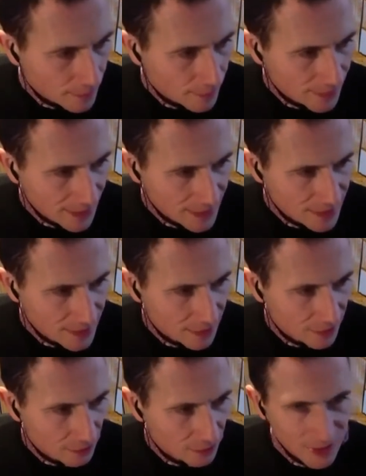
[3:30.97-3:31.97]
That's an
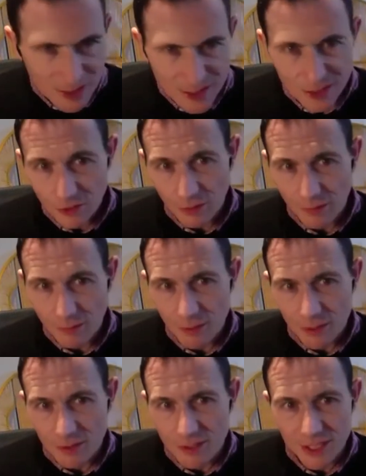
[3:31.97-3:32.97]
ongoing
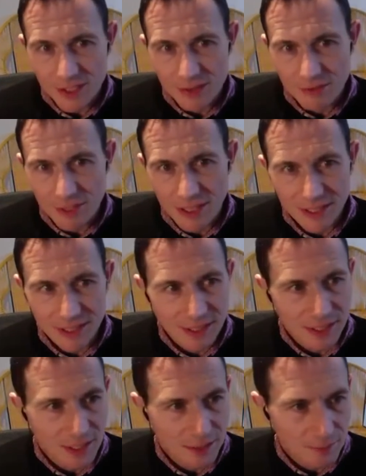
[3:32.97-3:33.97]
process, really.
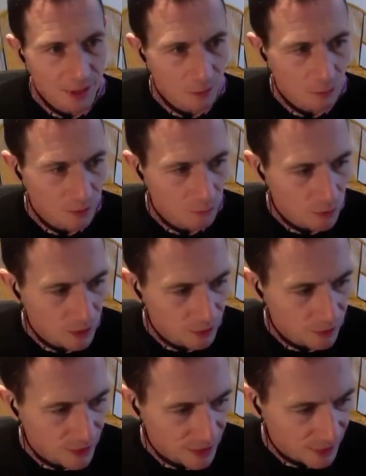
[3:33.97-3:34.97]
We do
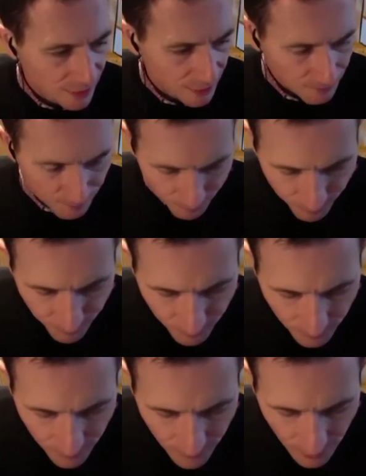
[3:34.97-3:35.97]
think that
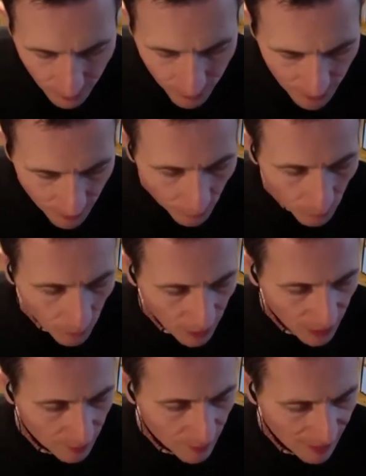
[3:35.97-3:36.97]
people
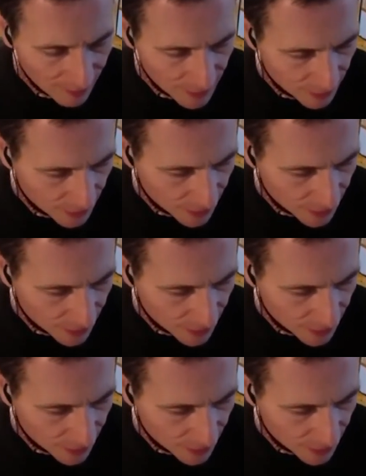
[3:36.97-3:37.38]
have a